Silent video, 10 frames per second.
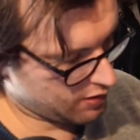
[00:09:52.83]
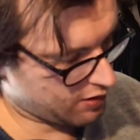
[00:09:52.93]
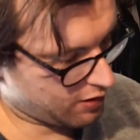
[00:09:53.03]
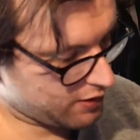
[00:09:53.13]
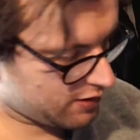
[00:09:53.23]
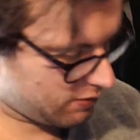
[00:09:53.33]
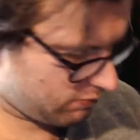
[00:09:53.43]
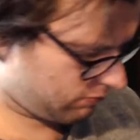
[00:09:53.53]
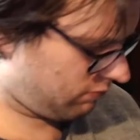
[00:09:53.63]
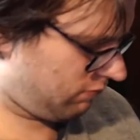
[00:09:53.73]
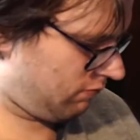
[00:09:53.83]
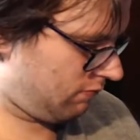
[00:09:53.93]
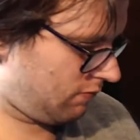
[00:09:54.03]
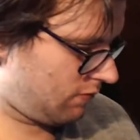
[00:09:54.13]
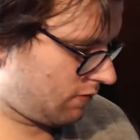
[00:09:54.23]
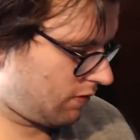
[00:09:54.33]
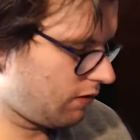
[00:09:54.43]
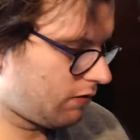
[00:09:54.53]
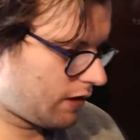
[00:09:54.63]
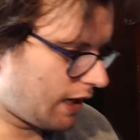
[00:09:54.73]
Only it's.
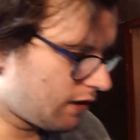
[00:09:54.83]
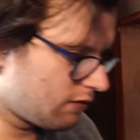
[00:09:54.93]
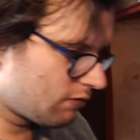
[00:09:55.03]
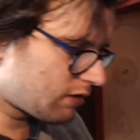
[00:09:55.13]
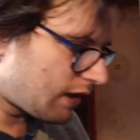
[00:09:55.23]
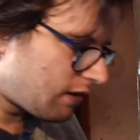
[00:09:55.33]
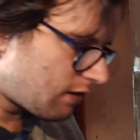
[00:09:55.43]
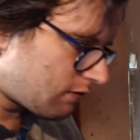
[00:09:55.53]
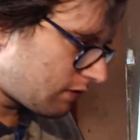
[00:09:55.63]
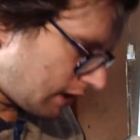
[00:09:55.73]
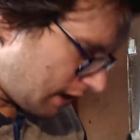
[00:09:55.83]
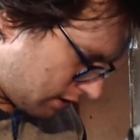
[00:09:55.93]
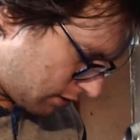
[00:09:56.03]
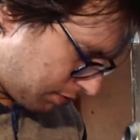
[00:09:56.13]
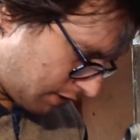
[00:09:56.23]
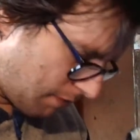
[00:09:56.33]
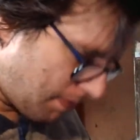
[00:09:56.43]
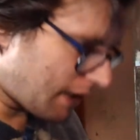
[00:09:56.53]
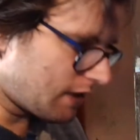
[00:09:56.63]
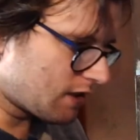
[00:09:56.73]
Oh, okay. It looks like. Did I just put that
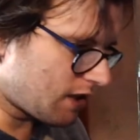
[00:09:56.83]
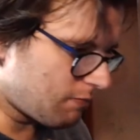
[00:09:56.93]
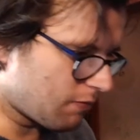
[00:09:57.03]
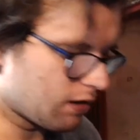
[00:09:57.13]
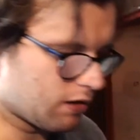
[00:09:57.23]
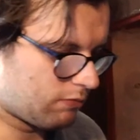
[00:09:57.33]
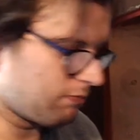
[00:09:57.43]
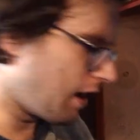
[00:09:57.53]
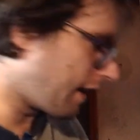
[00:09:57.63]
back in the same. Oh my